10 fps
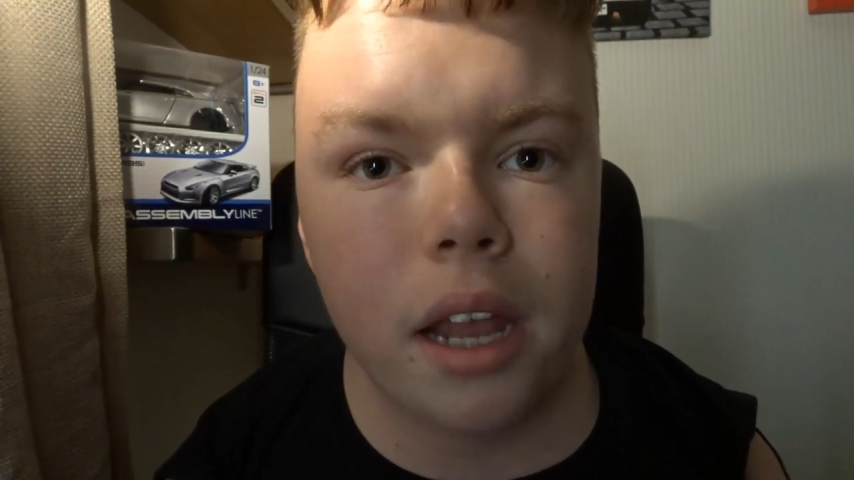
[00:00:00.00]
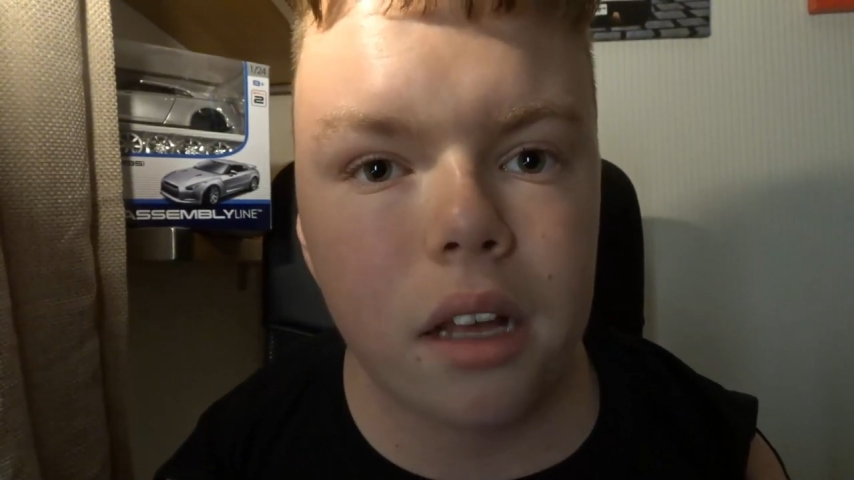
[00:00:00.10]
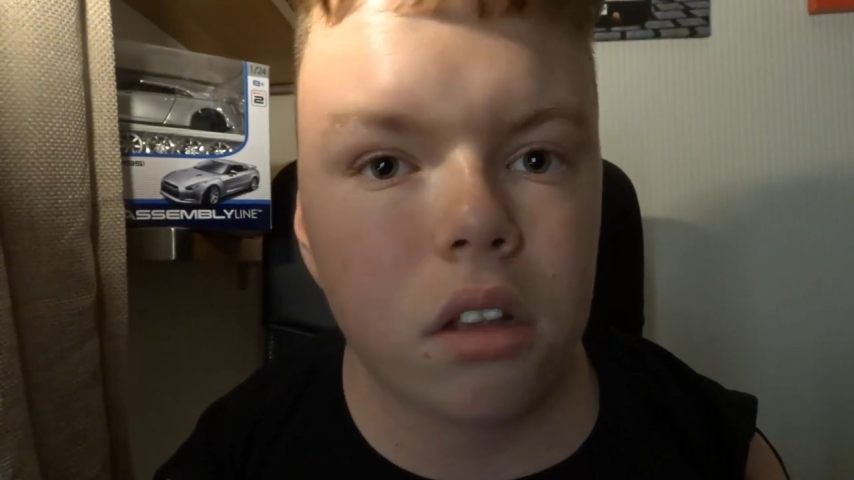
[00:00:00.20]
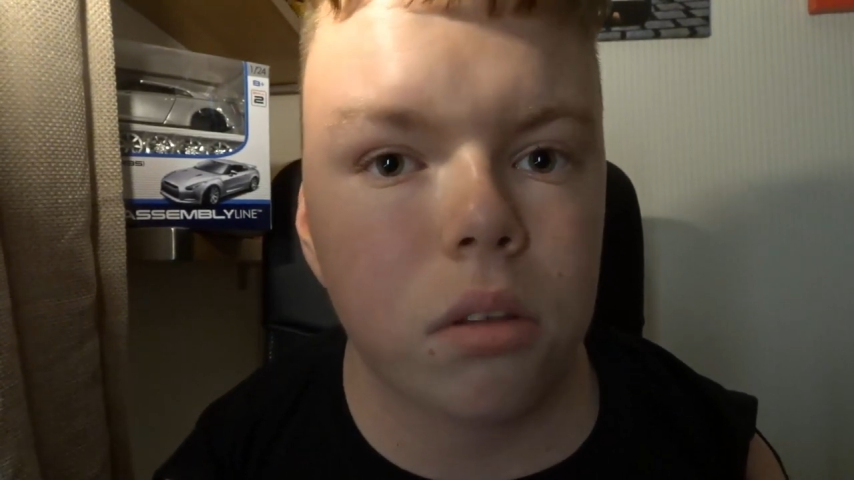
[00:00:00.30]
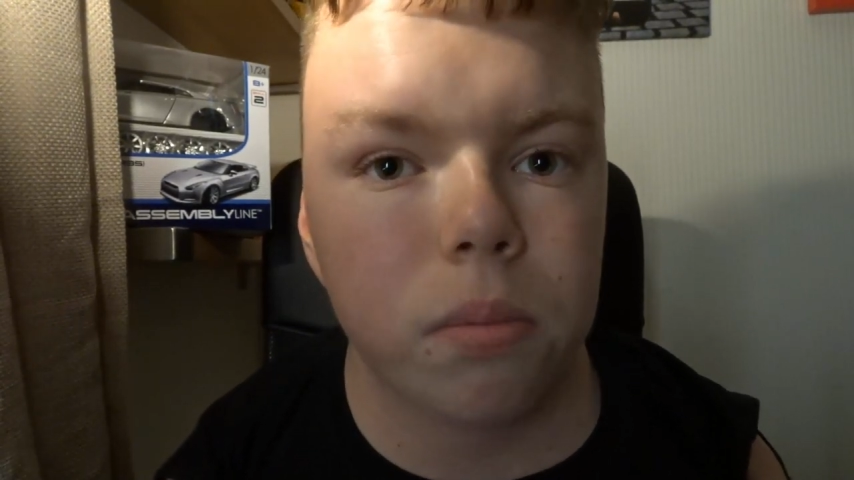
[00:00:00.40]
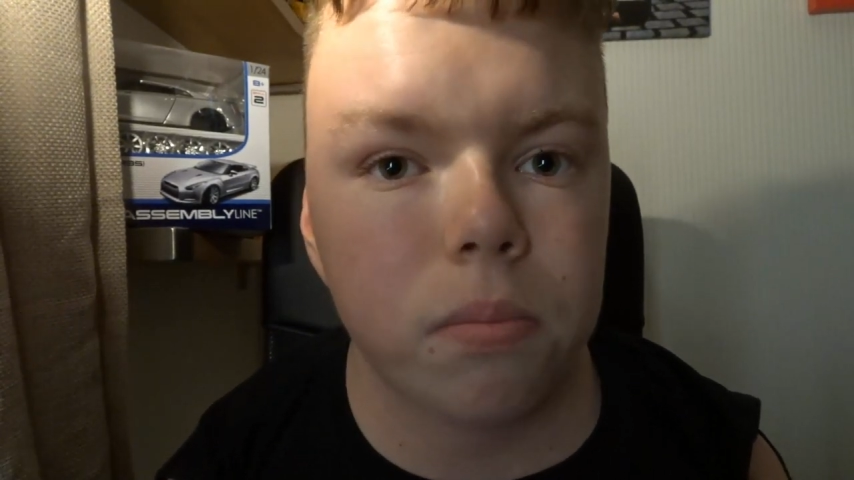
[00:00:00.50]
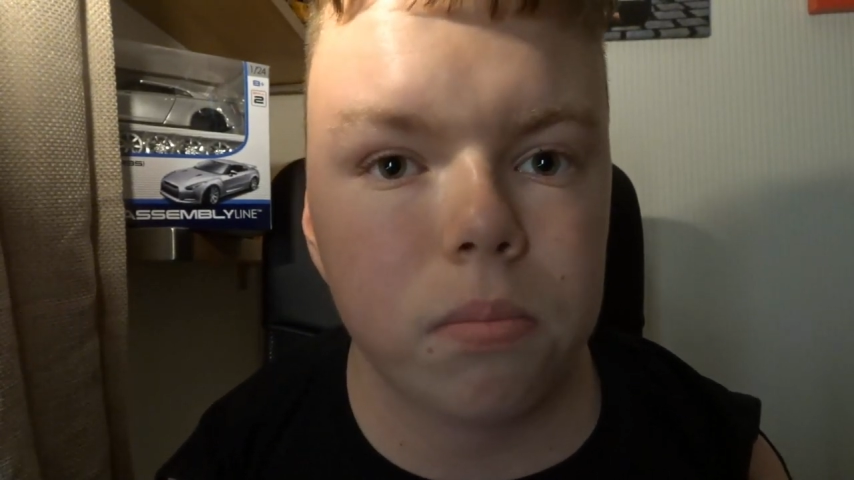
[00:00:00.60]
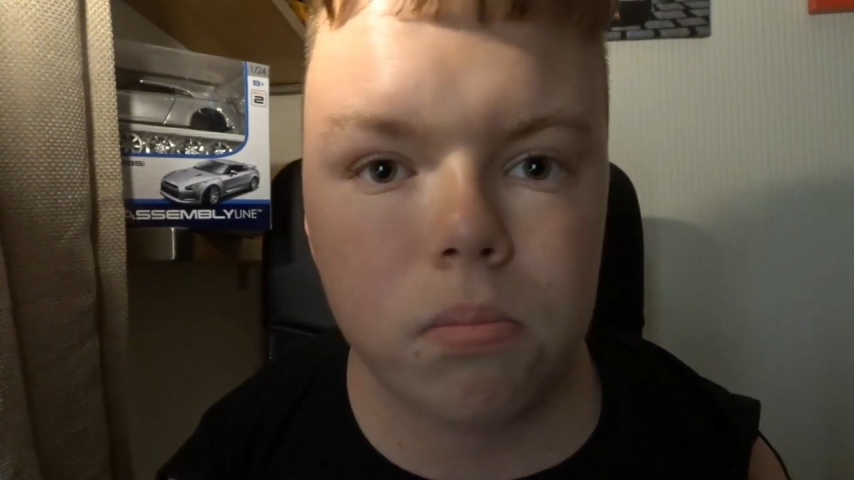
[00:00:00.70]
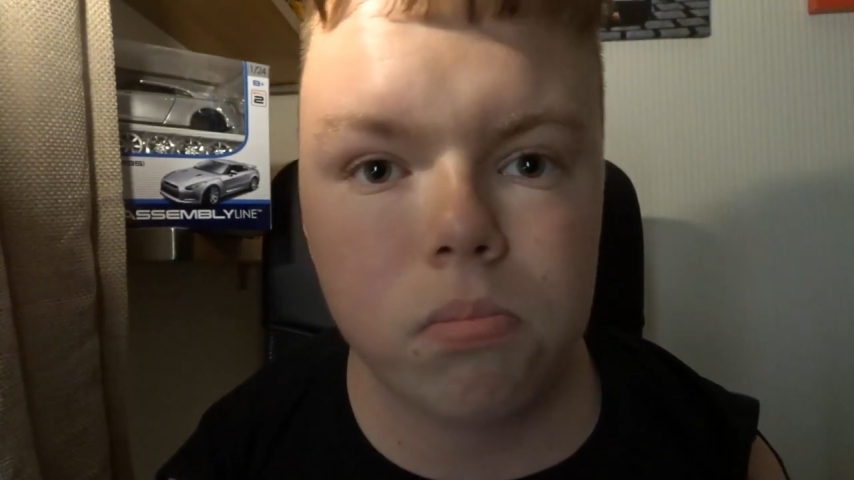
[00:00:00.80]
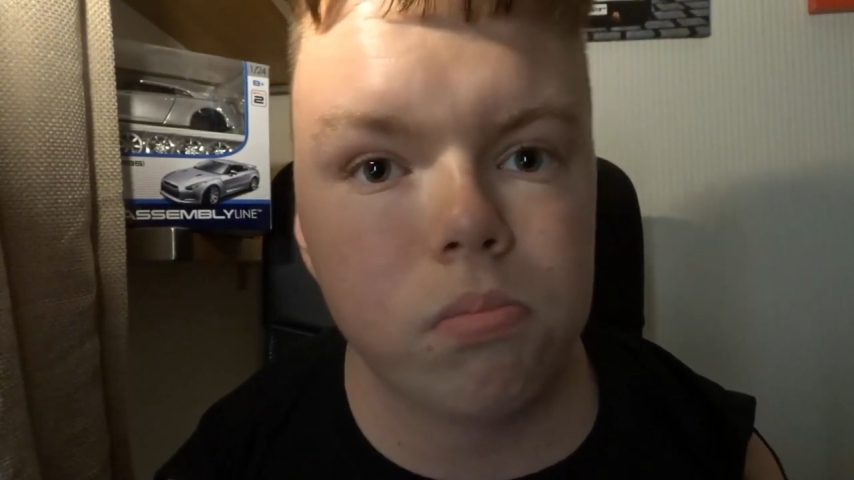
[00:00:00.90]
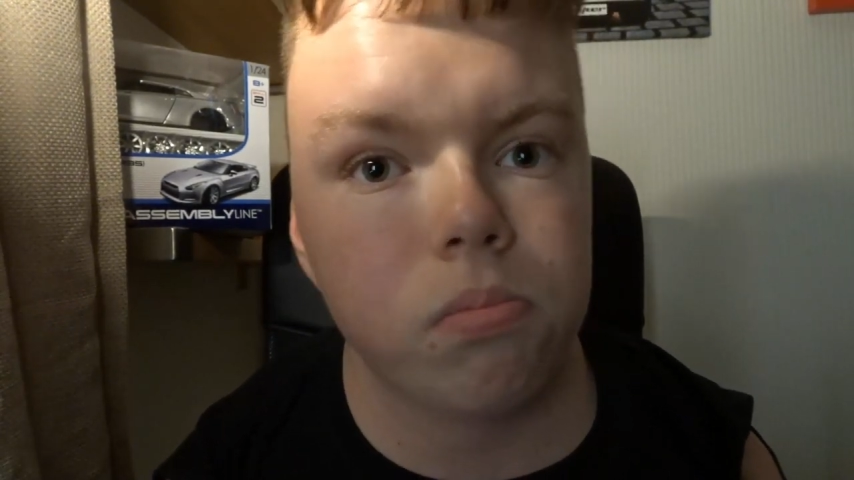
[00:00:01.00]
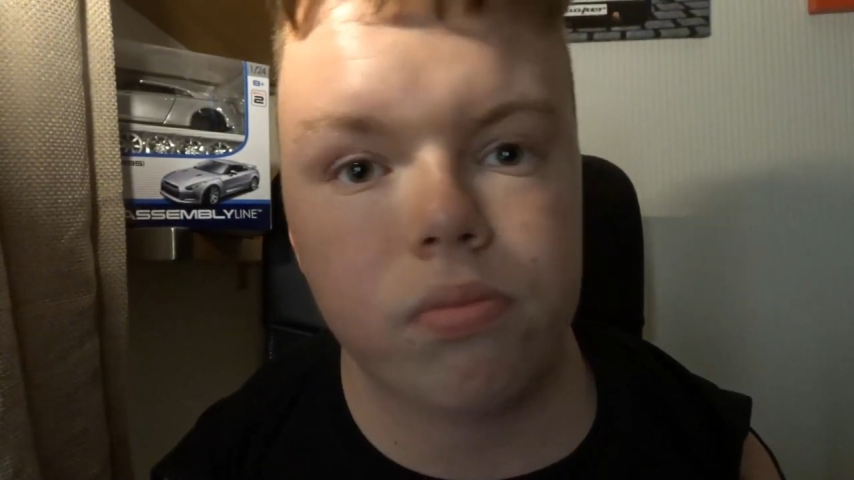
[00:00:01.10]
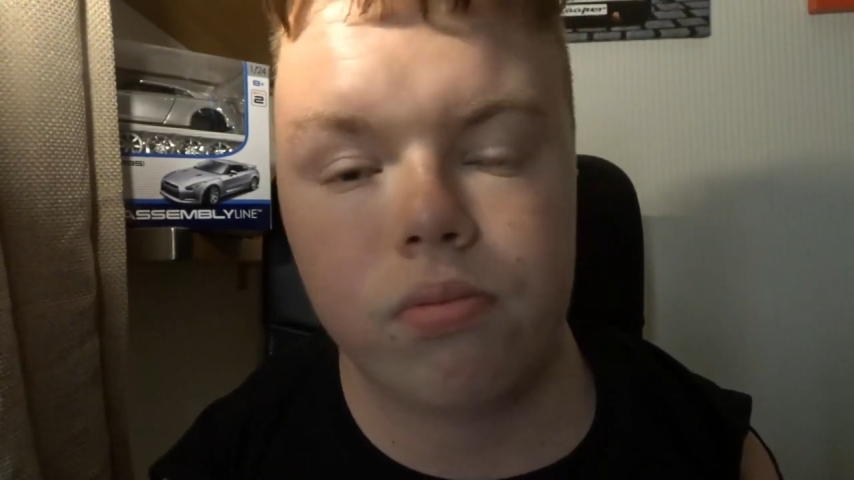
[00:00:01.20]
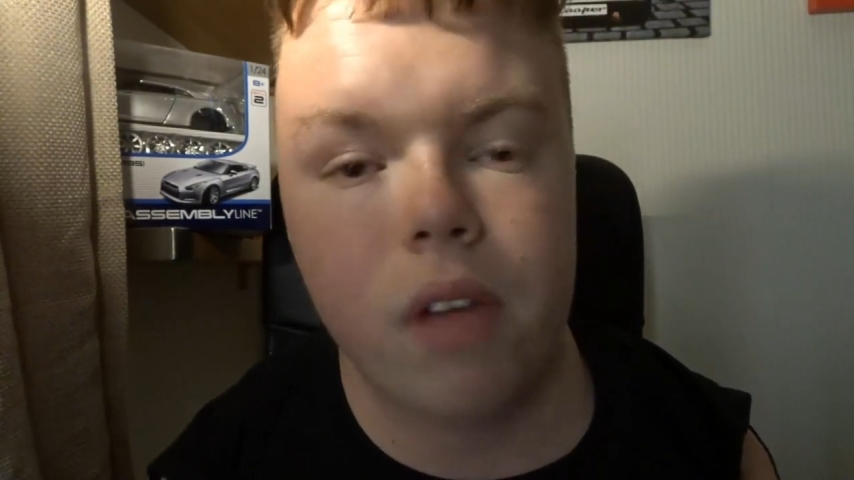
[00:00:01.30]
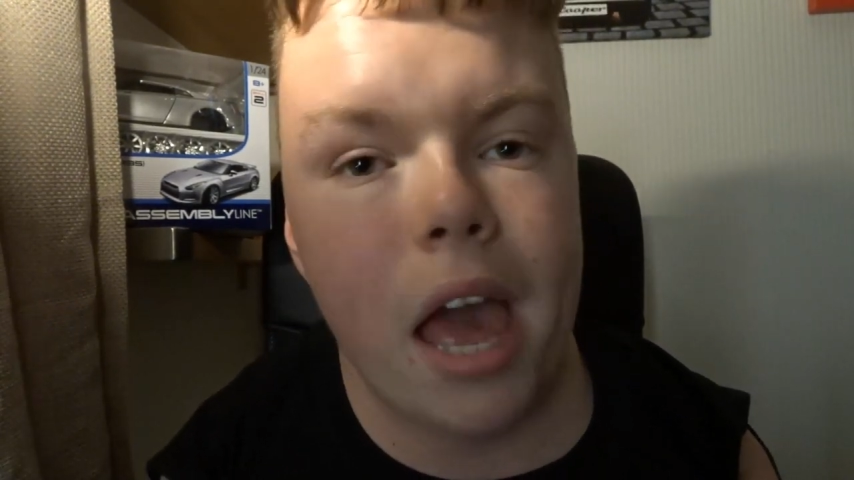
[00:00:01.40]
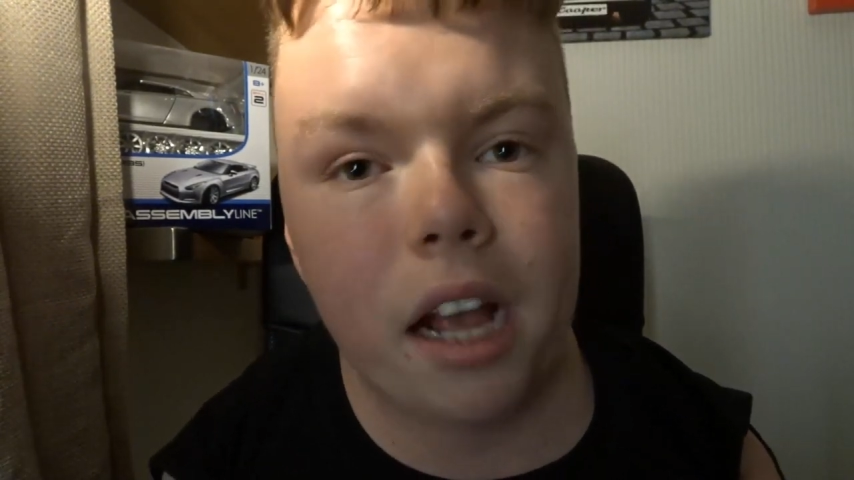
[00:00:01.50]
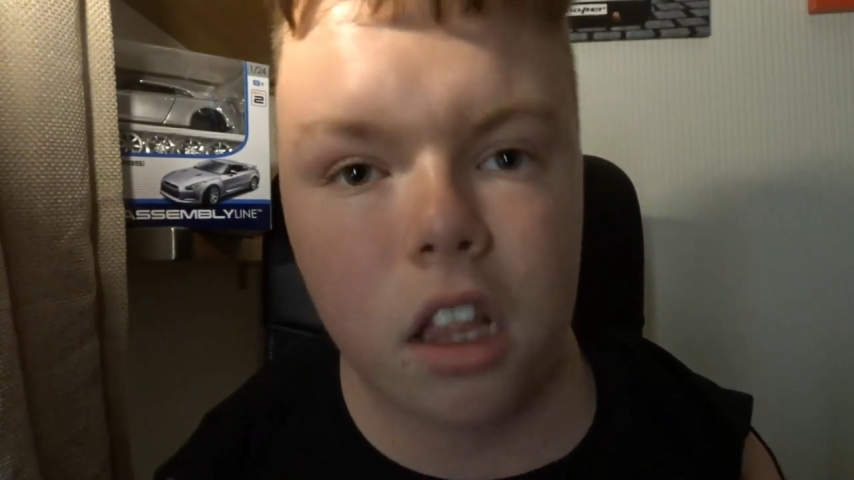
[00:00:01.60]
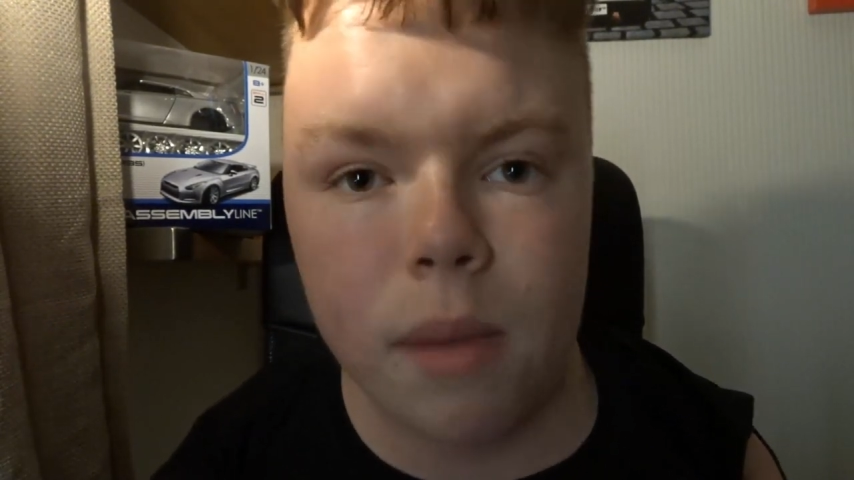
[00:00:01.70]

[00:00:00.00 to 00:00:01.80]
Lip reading: next X